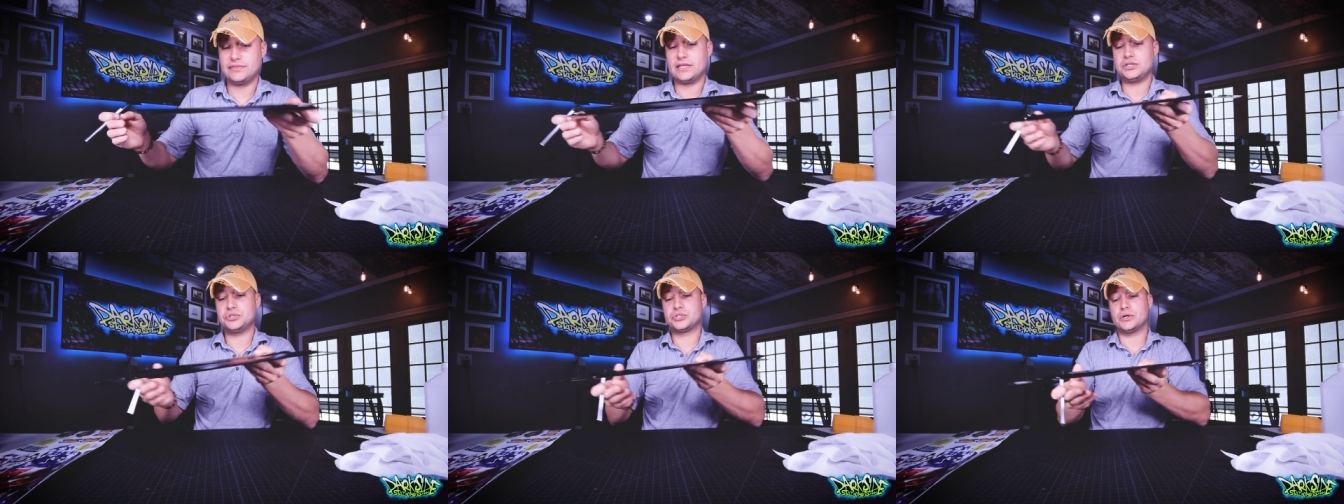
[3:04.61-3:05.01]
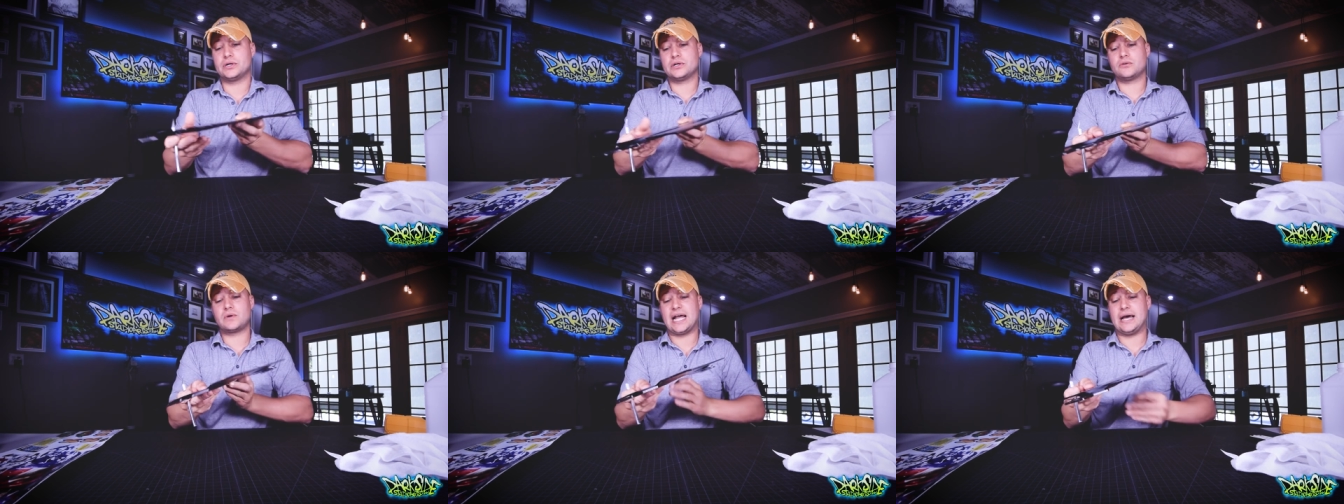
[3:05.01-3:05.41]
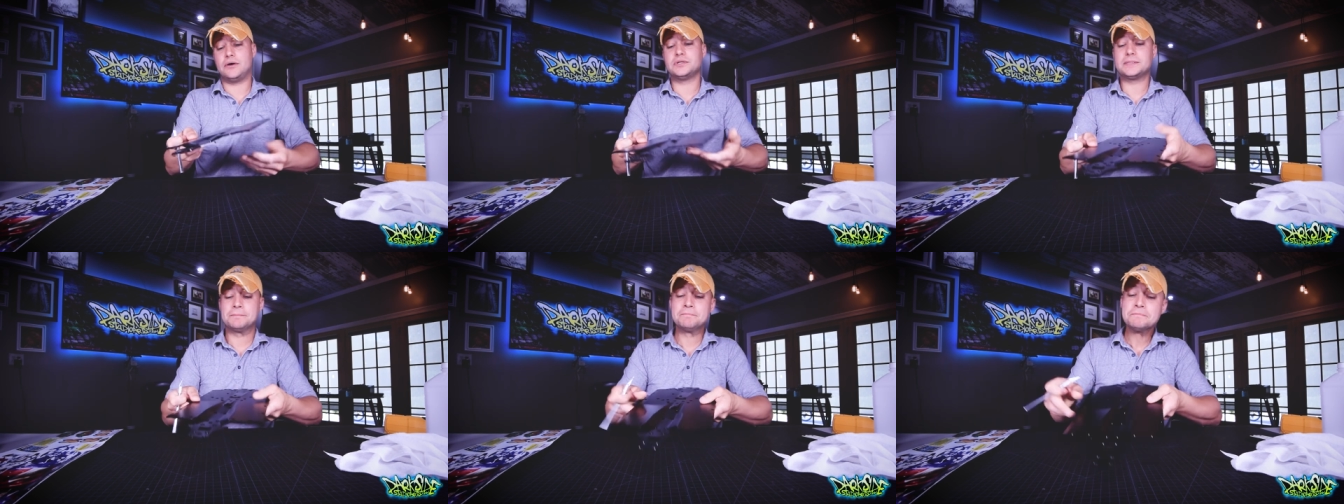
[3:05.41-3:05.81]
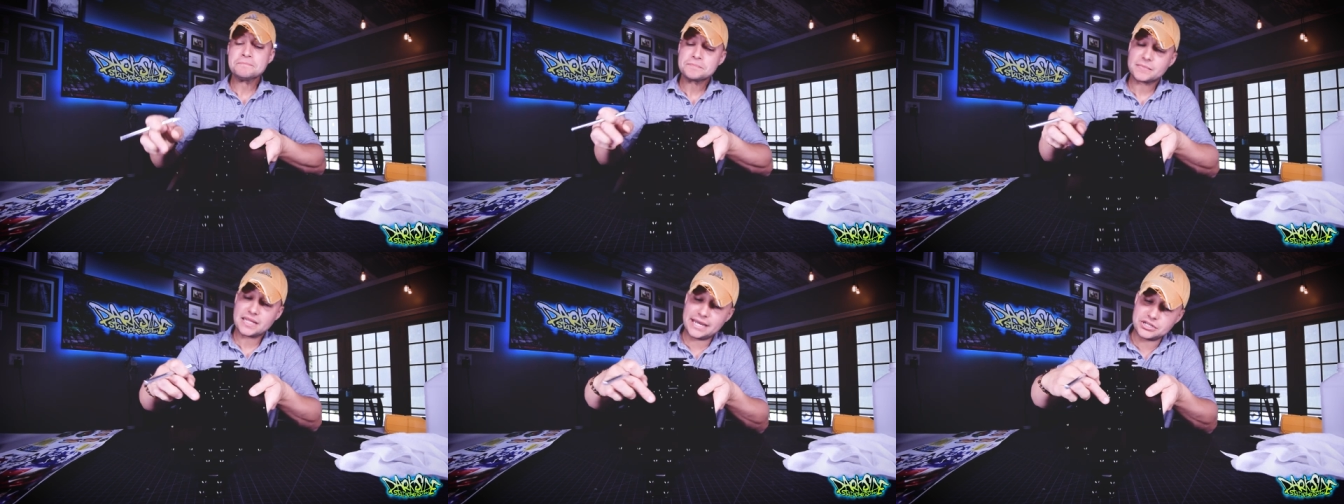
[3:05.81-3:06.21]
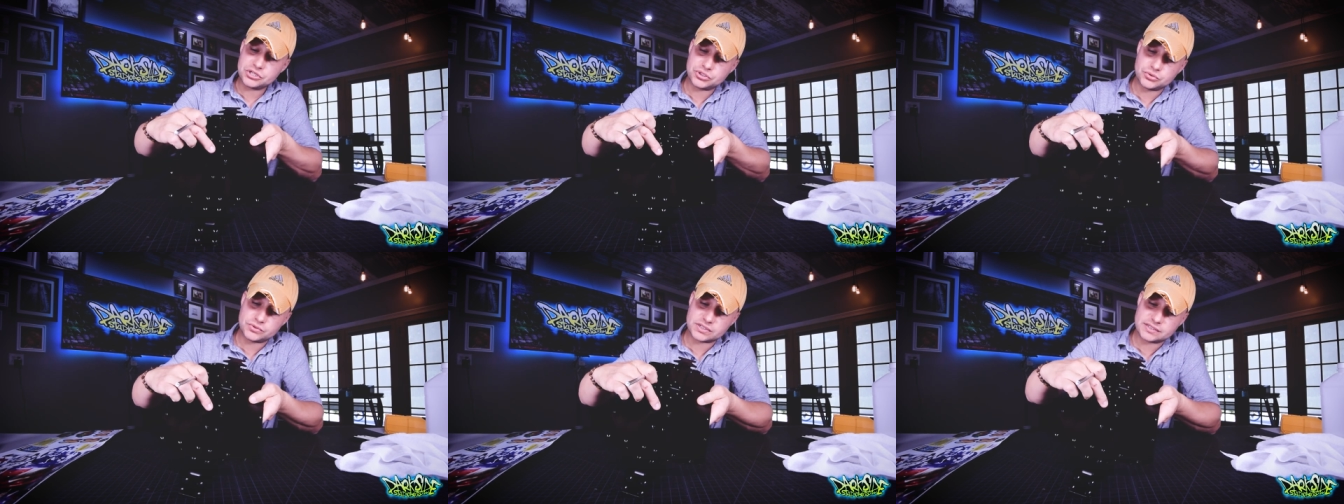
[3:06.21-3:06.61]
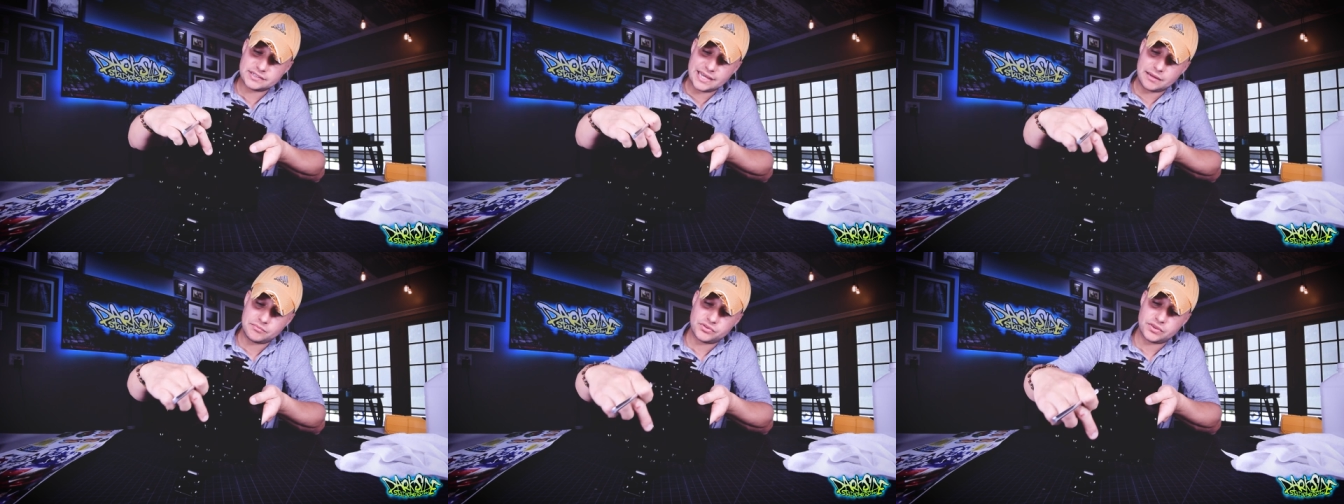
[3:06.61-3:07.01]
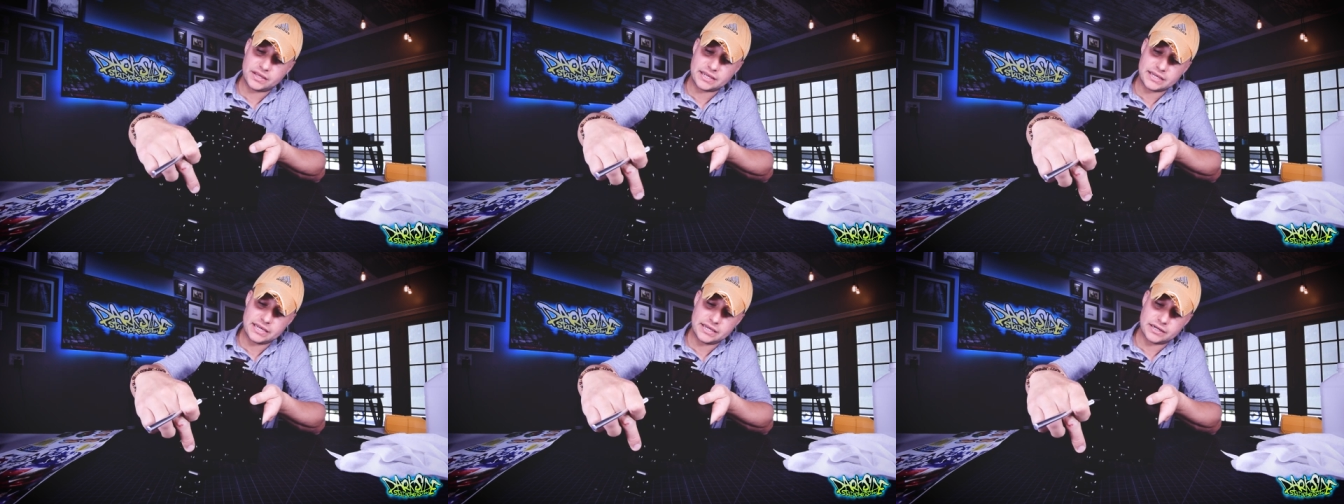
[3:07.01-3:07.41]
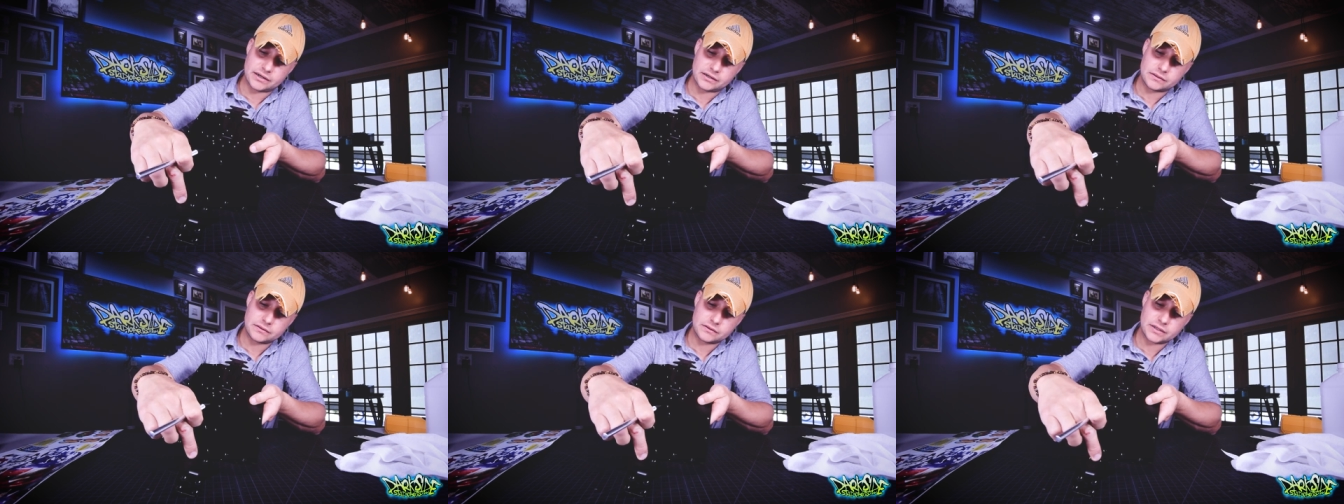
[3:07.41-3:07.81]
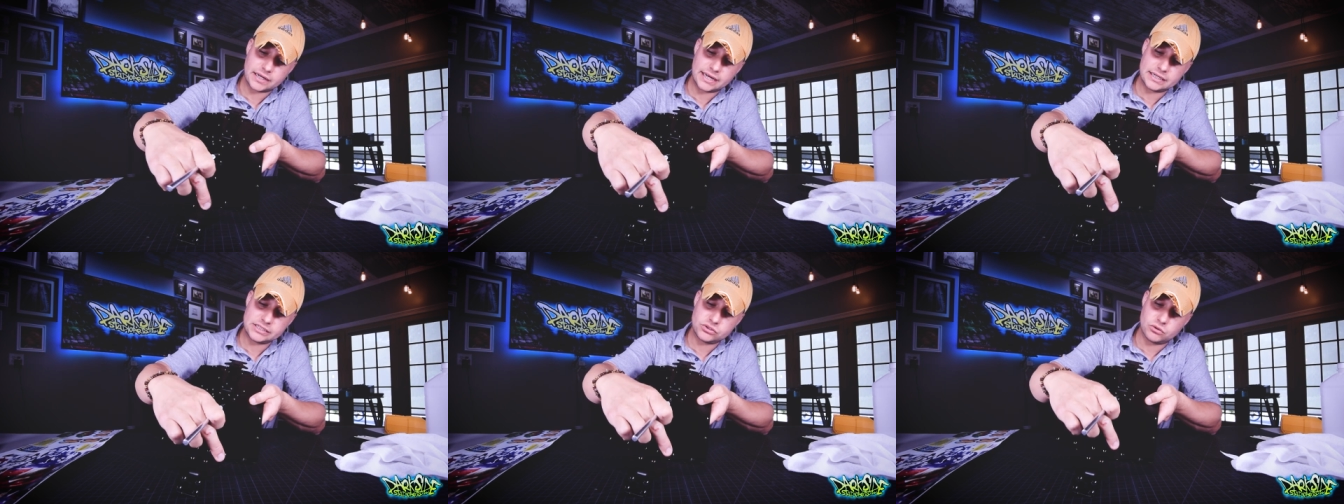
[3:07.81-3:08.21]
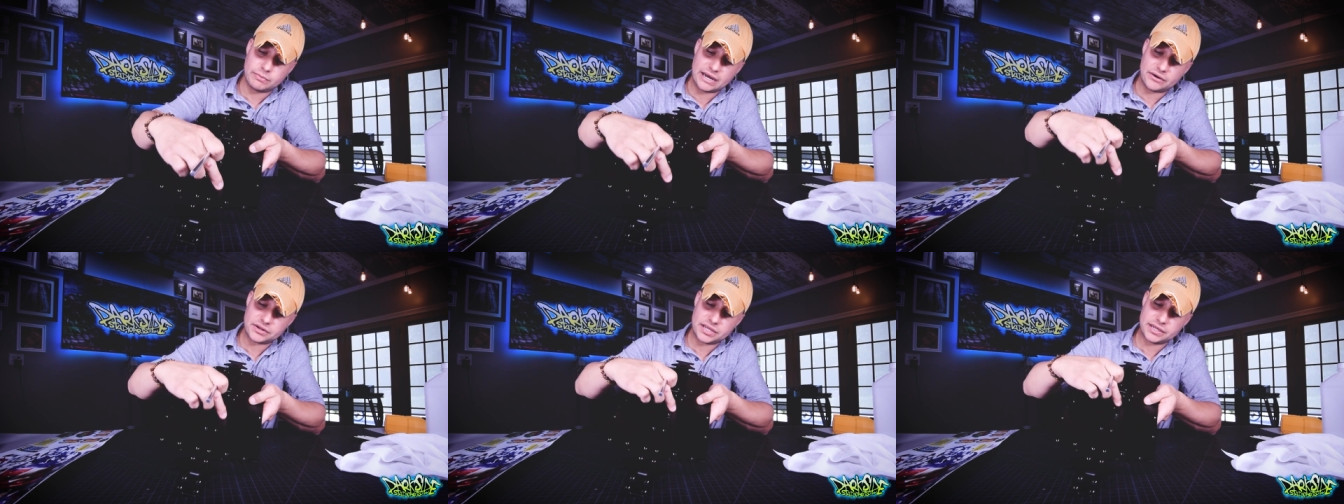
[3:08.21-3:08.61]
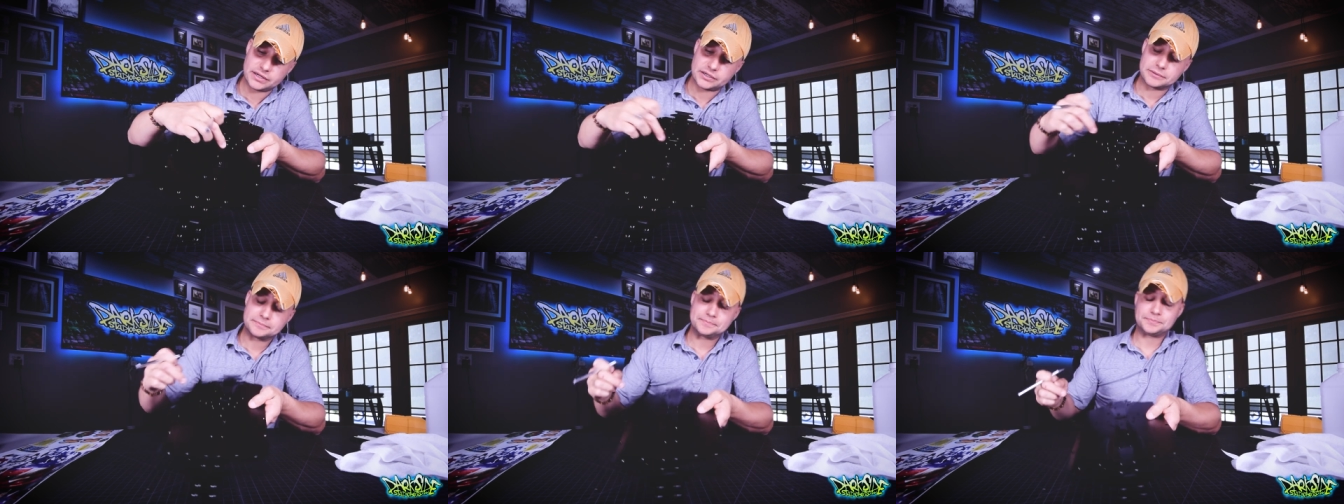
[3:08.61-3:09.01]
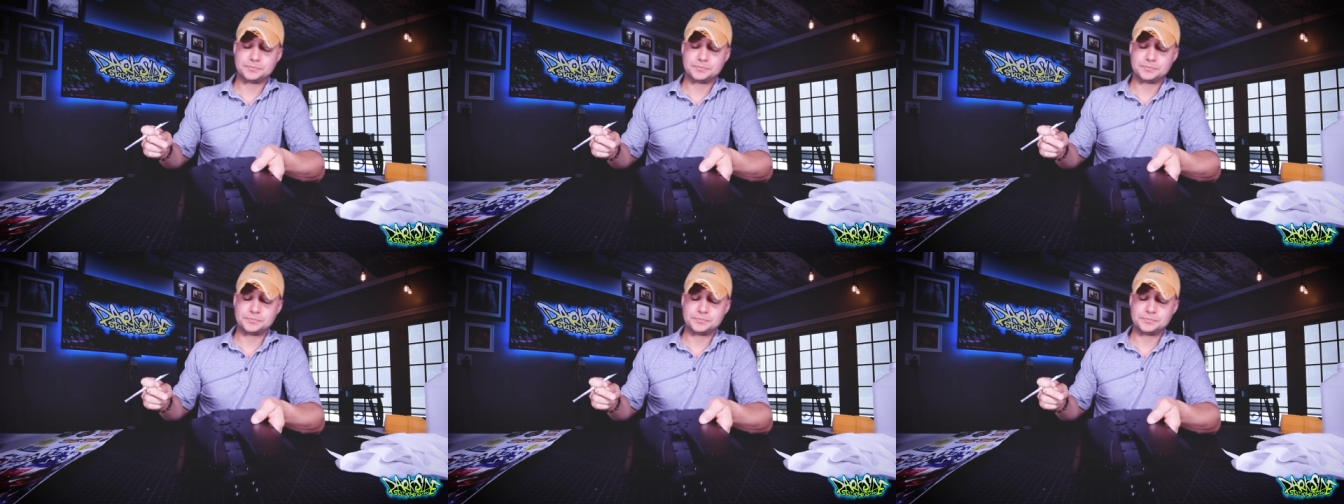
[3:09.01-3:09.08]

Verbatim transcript: And then you turn it around and you do the same thing here, okay, to about here.